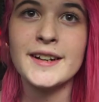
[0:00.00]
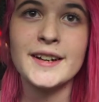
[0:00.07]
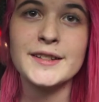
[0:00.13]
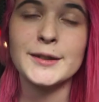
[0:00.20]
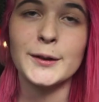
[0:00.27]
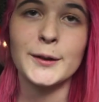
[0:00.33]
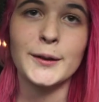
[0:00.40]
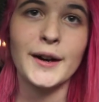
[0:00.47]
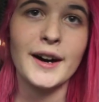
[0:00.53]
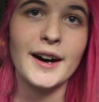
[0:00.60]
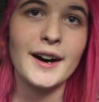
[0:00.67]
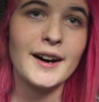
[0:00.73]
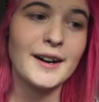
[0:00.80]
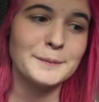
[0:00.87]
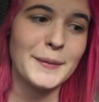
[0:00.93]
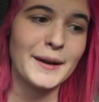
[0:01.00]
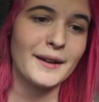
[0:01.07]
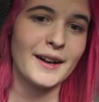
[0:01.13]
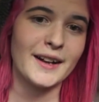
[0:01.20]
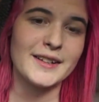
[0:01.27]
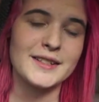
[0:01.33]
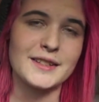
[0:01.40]
so
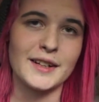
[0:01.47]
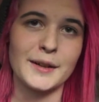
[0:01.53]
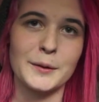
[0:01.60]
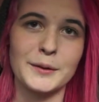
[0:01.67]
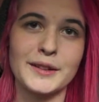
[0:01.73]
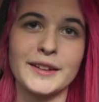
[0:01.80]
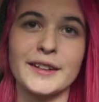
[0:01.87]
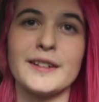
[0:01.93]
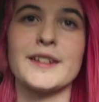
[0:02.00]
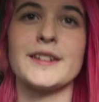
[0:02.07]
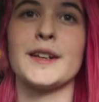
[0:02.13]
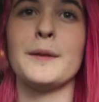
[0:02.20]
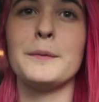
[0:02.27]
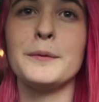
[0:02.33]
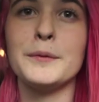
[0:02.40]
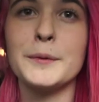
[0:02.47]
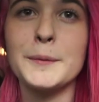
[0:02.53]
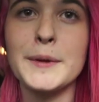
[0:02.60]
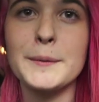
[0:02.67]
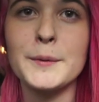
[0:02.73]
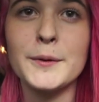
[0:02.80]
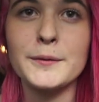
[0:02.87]
I just thought I would clear this up for
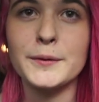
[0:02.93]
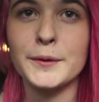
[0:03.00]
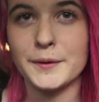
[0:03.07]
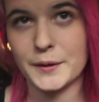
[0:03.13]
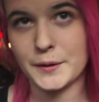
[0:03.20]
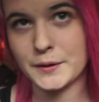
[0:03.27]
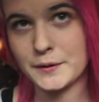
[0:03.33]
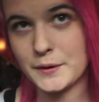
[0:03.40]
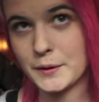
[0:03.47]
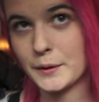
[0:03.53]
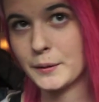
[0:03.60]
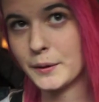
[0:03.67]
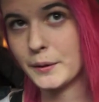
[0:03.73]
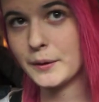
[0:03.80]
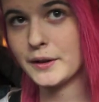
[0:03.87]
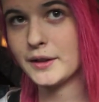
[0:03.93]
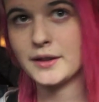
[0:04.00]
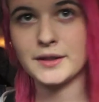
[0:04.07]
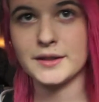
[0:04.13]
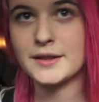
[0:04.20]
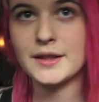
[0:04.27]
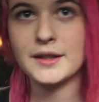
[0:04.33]
people. For those of you who don't know it,
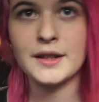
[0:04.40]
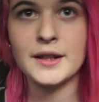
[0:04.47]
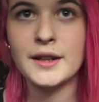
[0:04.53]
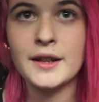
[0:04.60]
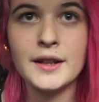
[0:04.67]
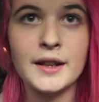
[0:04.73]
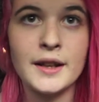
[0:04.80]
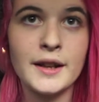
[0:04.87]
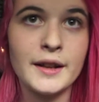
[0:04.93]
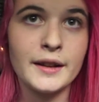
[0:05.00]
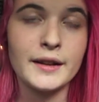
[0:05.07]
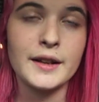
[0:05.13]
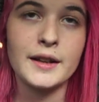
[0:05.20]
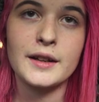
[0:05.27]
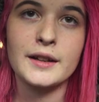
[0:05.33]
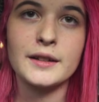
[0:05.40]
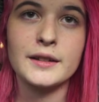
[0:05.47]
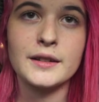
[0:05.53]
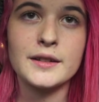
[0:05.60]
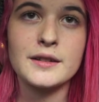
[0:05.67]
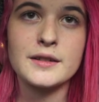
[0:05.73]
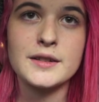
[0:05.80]
it's just
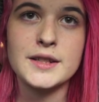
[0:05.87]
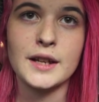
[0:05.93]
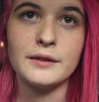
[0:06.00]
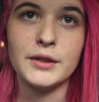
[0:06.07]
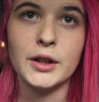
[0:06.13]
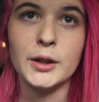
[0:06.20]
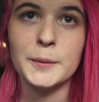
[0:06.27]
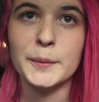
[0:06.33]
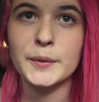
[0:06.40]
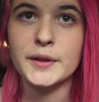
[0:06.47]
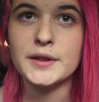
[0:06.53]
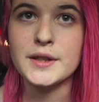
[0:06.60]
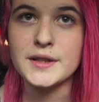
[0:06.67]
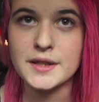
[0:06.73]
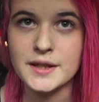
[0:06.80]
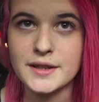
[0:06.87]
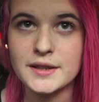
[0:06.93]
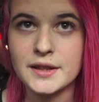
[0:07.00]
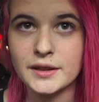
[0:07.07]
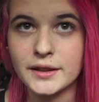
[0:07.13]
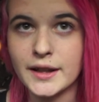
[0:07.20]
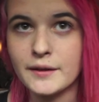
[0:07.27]
self-harm doesn't
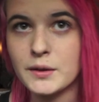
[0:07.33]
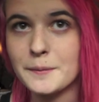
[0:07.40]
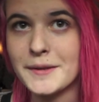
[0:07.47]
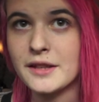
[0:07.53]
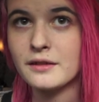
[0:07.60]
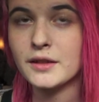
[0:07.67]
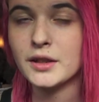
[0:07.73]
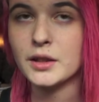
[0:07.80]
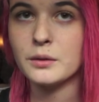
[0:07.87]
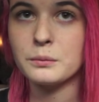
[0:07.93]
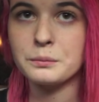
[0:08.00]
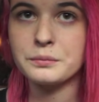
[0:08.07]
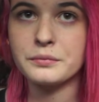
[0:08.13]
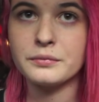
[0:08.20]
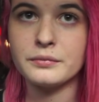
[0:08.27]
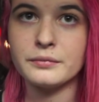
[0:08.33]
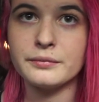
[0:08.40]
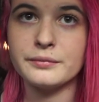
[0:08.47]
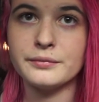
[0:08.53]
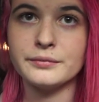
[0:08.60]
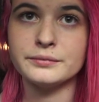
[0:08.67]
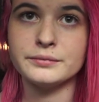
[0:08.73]
necessarily have to be,
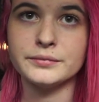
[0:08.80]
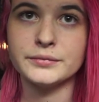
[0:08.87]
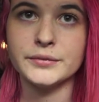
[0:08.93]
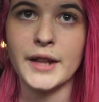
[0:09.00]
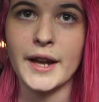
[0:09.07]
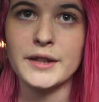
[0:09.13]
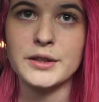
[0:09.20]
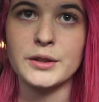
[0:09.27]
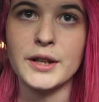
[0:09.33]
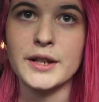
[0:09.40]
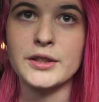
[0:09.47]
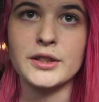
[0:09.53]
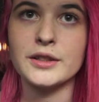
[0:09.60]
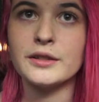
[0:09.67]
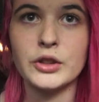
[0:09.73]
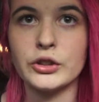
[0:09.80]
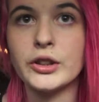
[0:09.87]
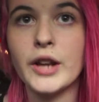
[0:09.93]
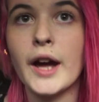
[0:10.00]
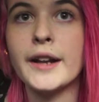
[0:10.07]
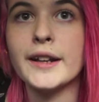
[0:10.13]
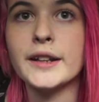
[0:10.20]
laceration or
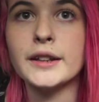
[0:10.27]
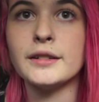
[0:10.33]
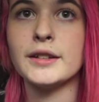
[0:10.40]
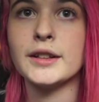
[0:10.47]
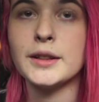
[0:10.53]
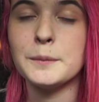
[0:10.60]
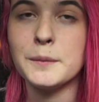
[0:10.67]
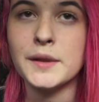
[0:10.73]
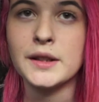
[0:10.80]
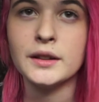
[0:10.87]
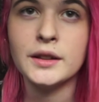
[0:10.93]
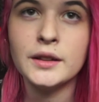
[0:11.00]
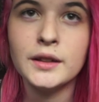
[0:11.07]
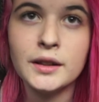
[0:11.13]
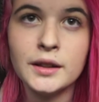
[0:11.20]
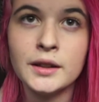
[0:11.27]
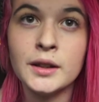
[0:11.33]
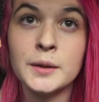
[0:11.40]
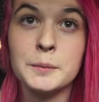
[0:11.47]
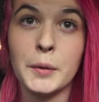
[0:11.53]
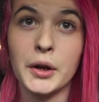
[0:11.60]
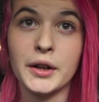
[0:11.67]
cutting. It can be
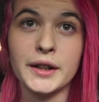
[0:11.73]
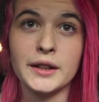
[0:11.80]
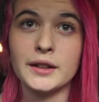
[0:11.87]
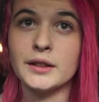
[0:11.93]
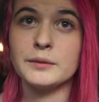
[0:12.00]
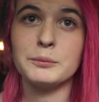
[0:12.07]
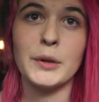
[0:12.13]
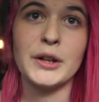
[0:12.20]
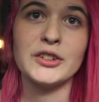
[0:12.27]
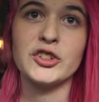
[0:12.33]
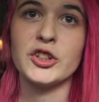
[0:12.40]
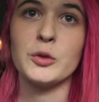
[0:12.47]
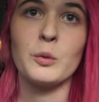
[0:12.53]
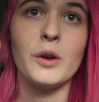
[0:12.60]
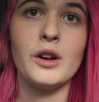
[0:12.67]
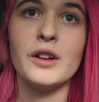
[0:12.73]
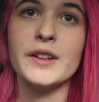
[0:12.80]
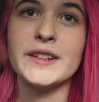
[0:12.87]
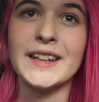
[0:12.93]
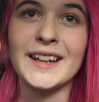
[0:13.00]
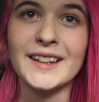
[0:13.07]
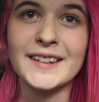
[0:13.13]
burning, punching
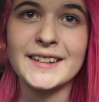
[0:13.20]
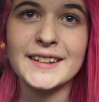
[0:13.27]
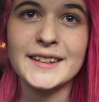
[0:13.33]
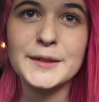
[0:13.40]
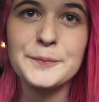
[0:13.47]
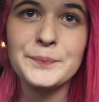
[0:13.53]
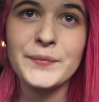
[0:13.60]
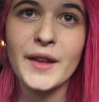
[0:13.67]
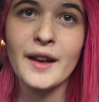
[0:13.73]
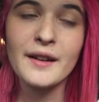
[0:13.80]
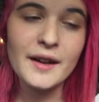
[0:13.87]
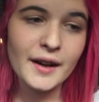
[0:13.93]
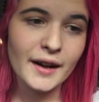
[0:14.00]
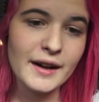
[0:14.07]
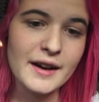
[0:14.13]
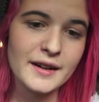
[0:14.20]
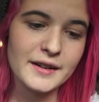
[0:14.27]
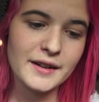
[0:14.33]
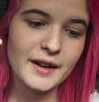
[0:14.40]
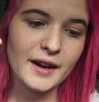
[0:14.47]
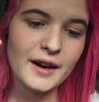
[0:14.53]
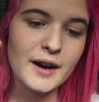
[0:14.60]
walls, anything. And